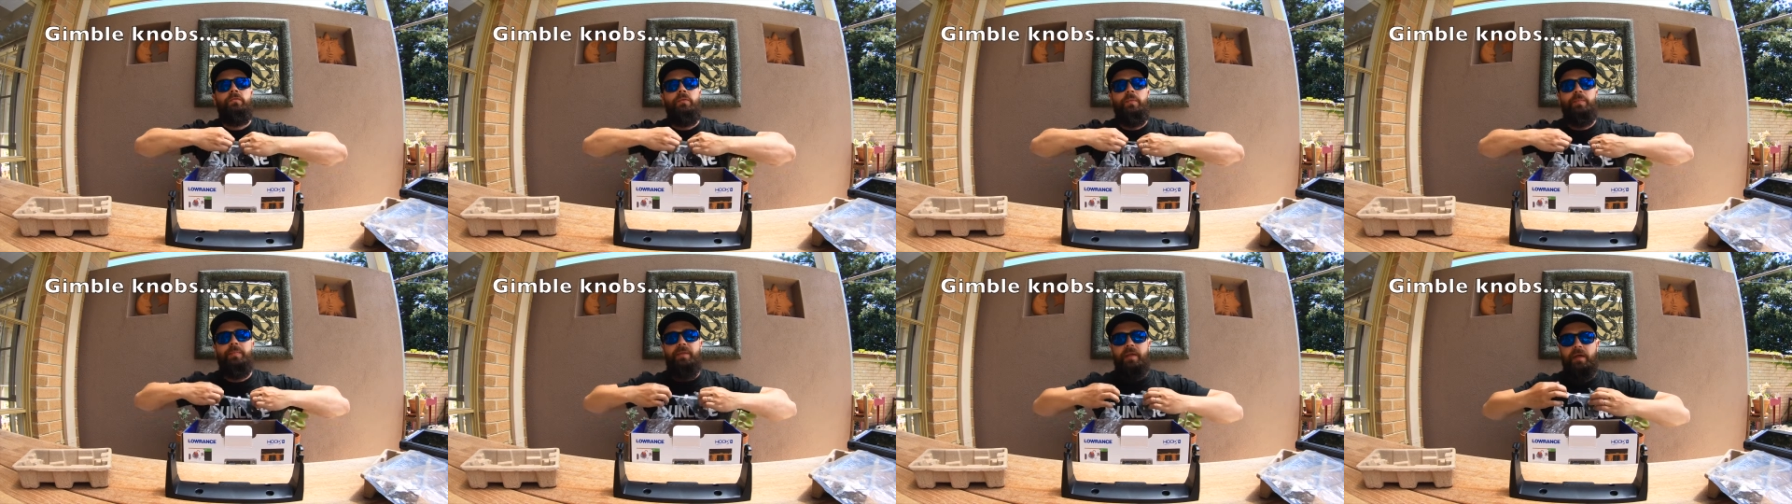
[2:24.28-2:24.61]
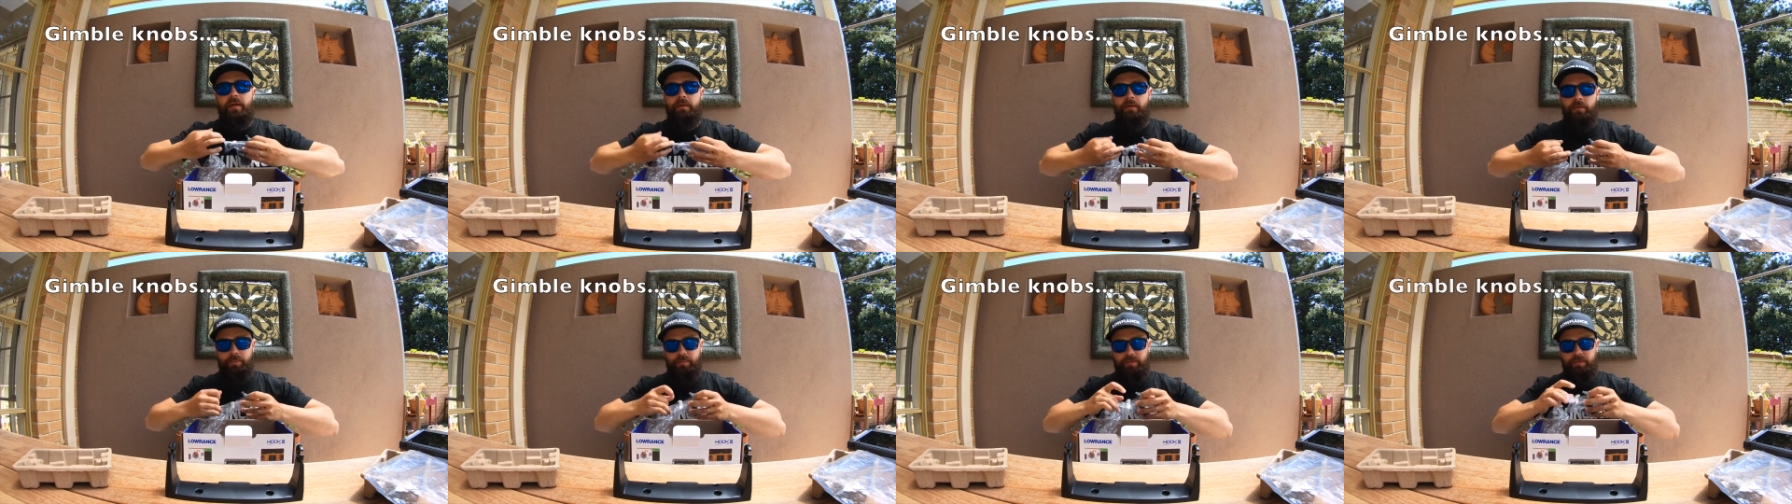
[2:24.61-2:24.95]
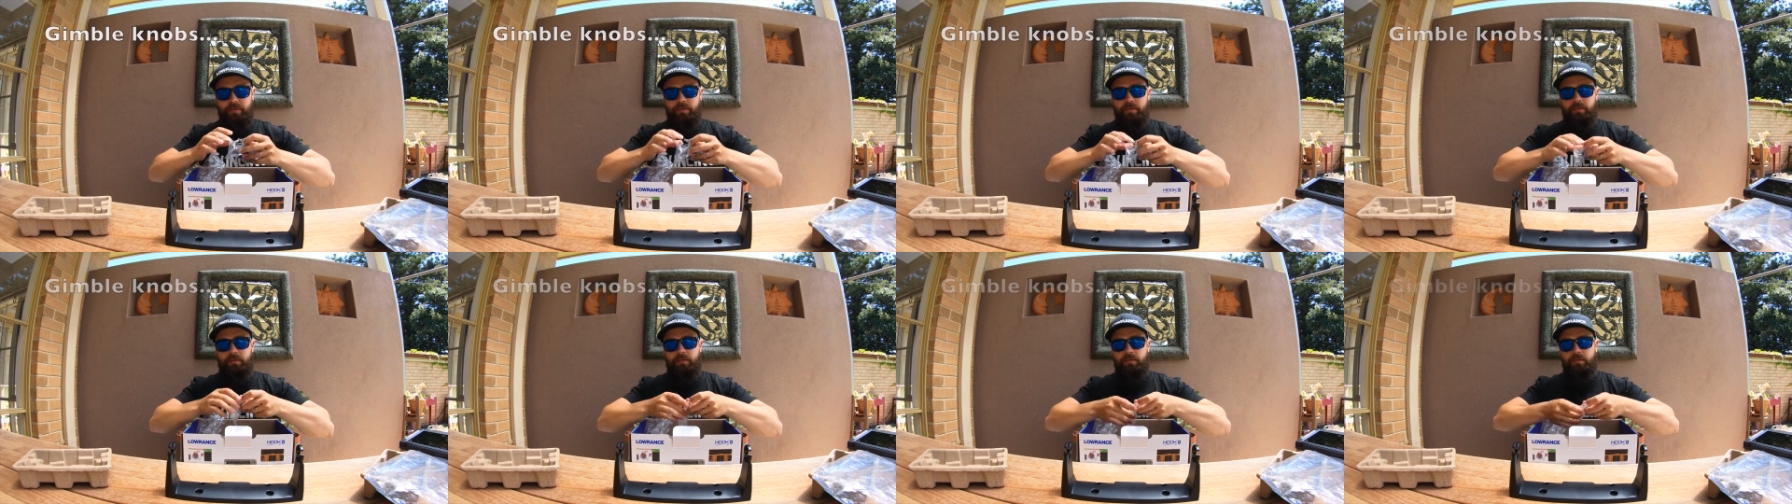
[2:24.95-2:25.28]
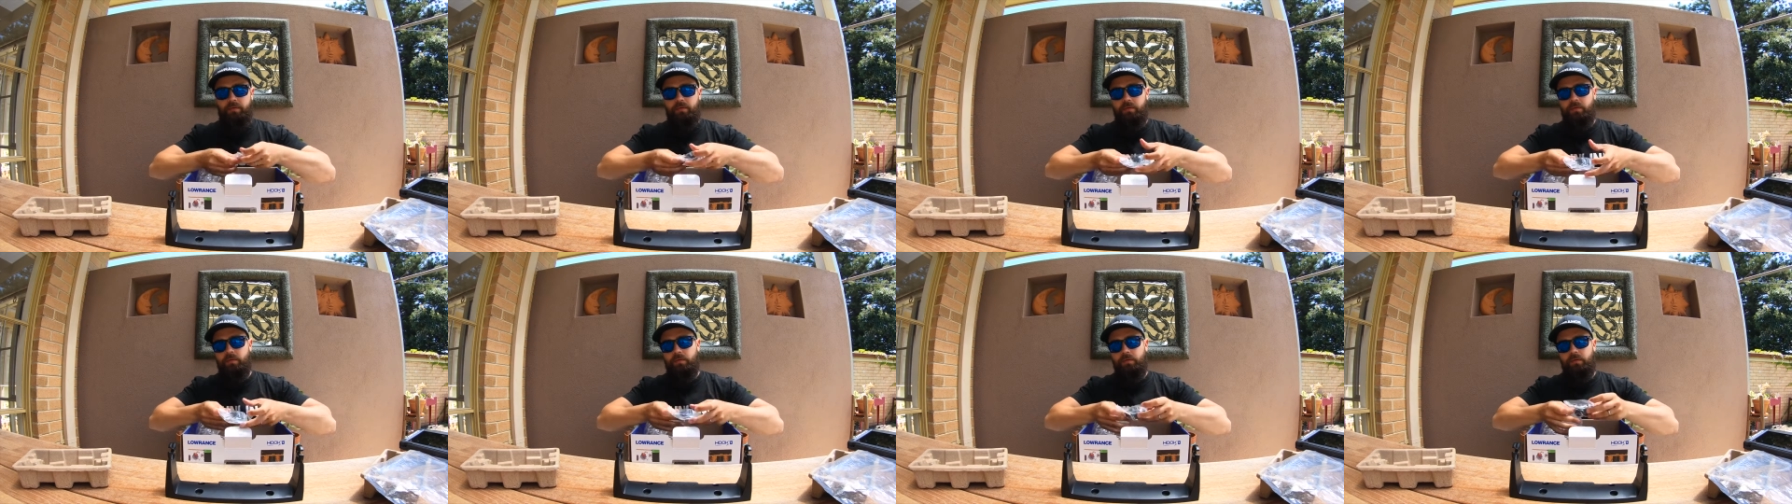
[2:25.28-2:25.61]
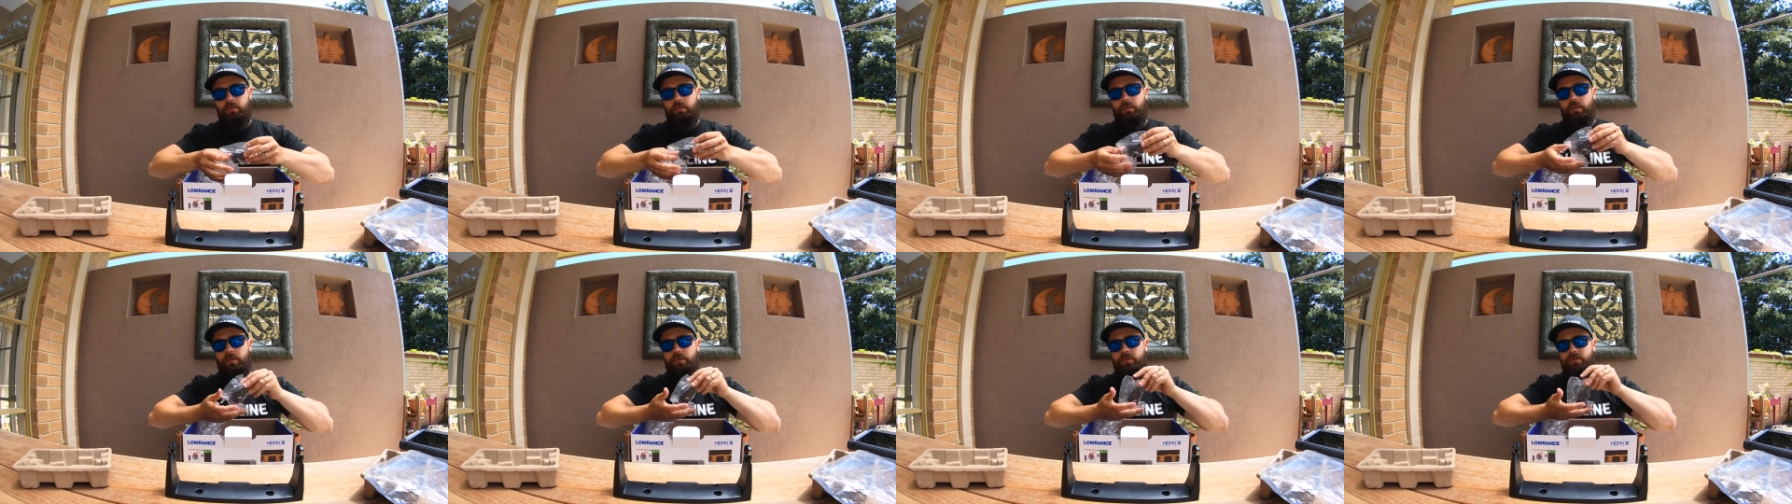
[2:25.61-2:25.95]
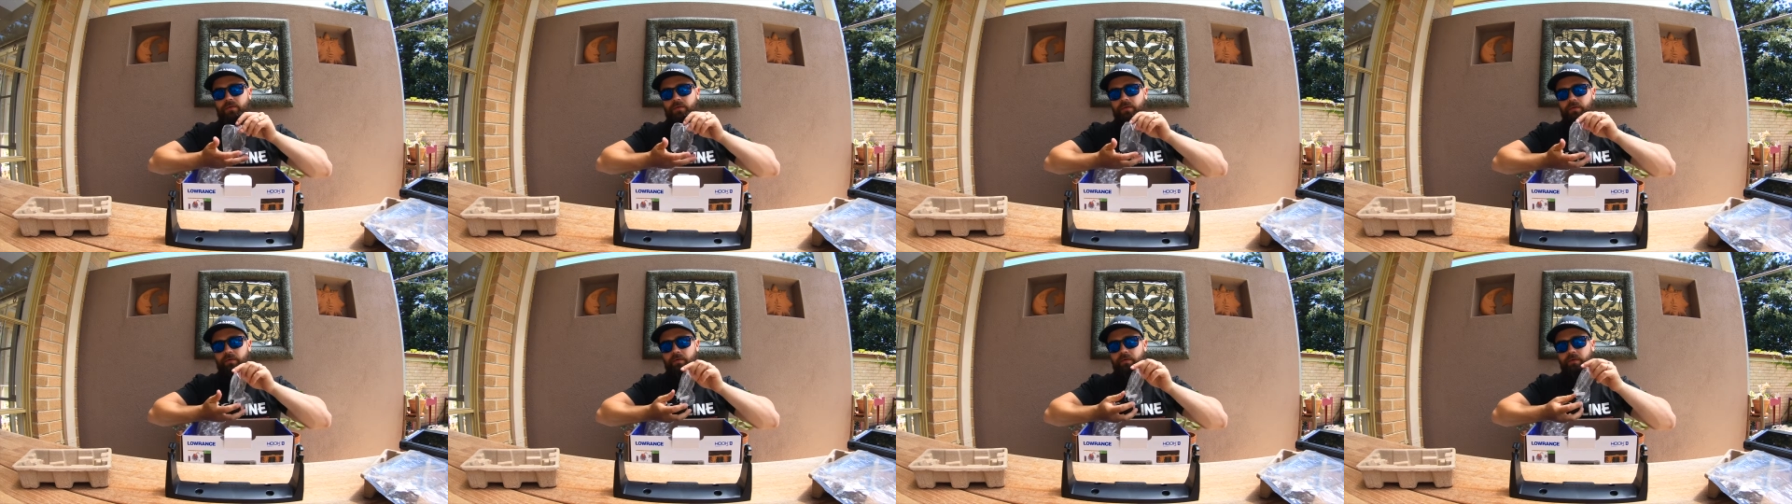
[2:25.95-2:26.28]
Lift that open and
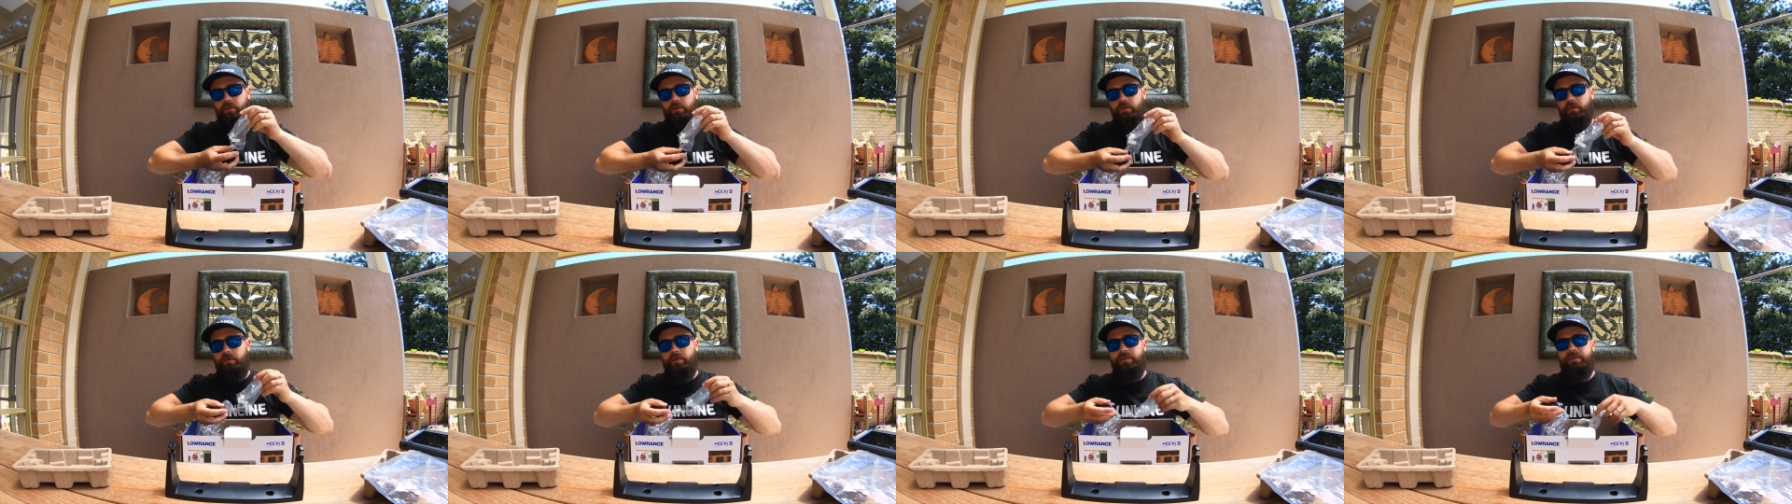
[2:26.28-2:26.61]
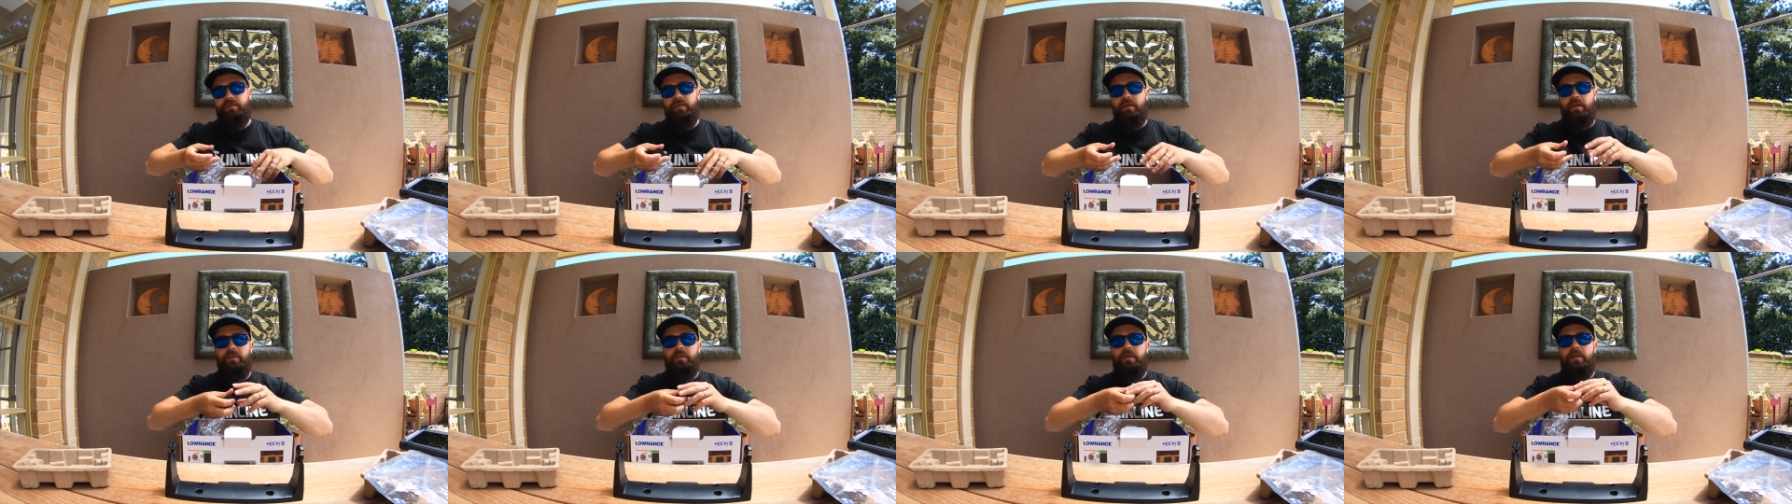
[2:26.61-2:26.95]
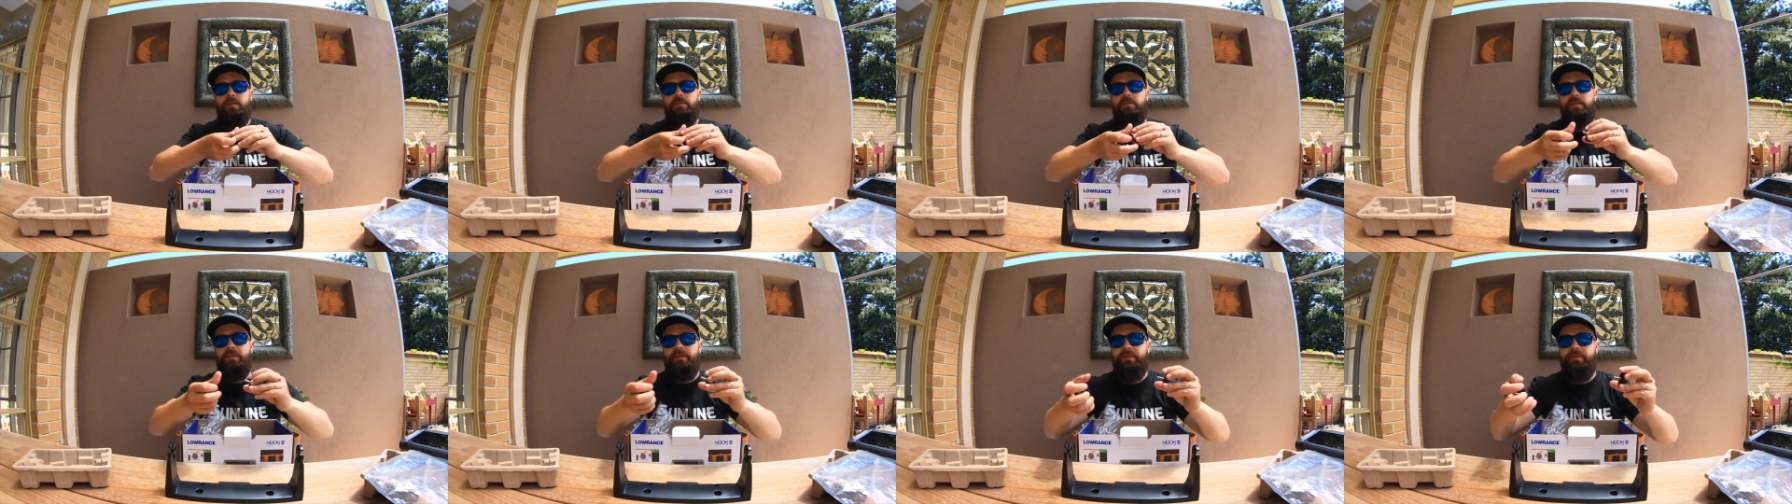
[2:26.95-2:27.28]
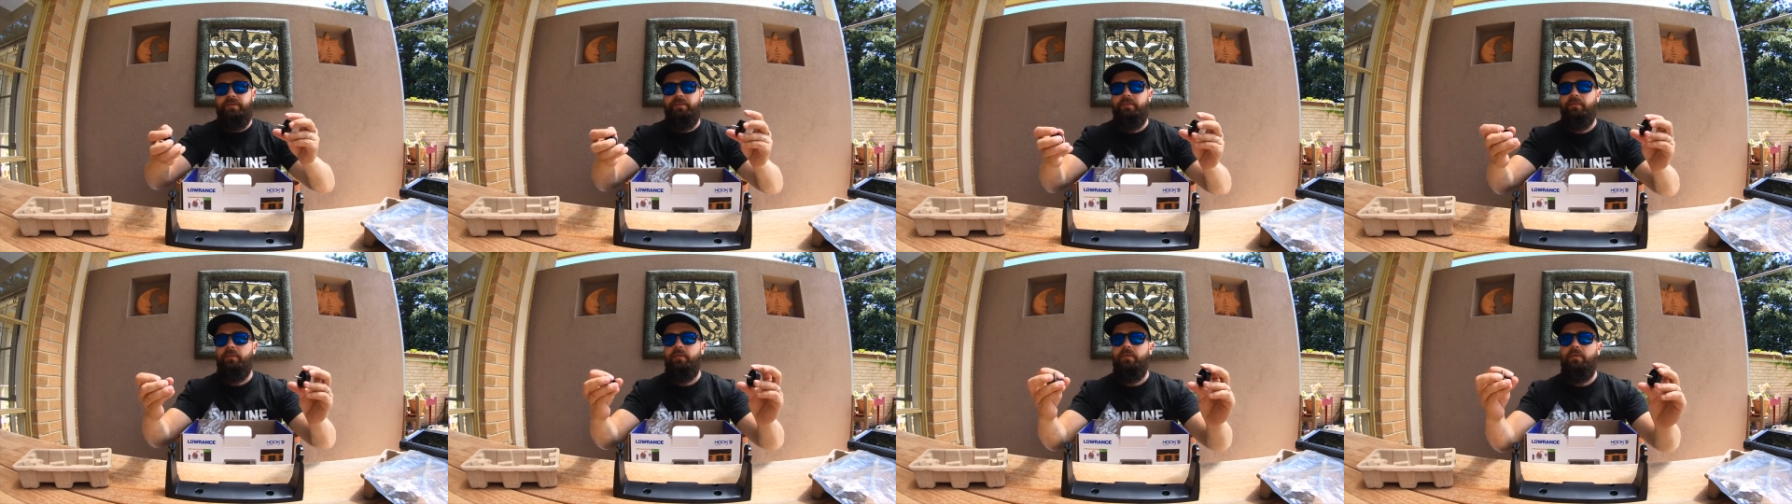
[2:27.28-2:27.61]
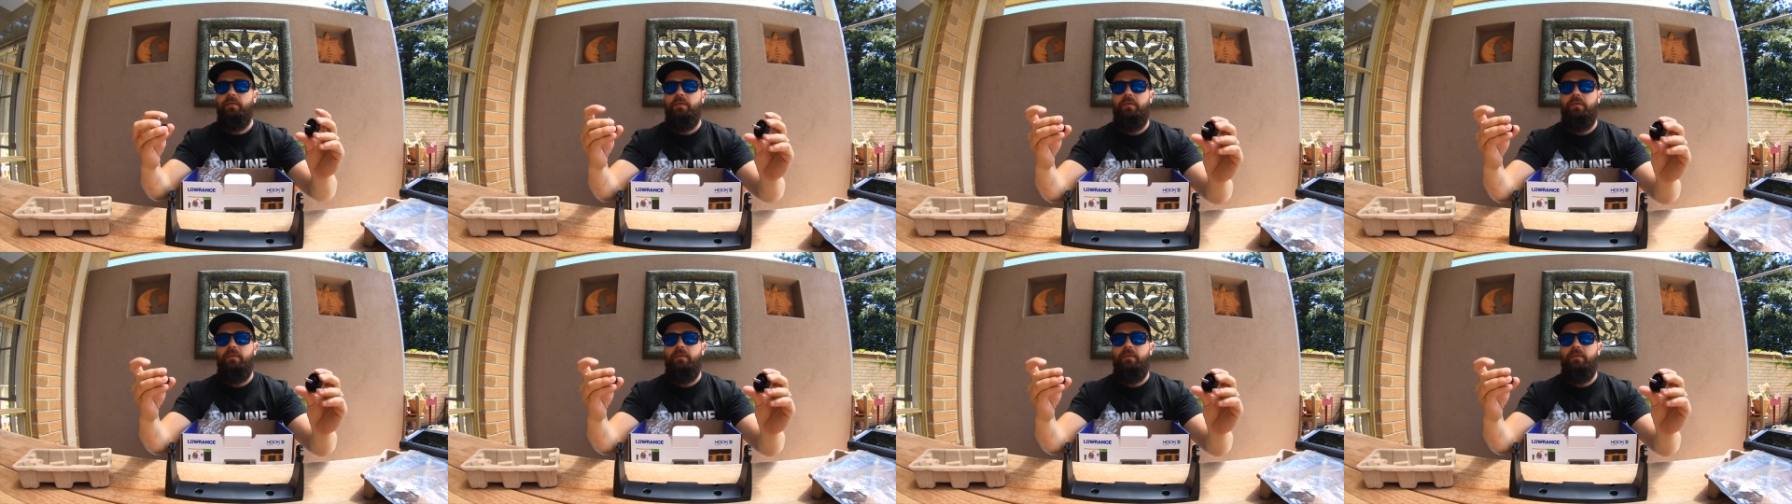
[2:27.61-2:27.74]
show you guys how that looks.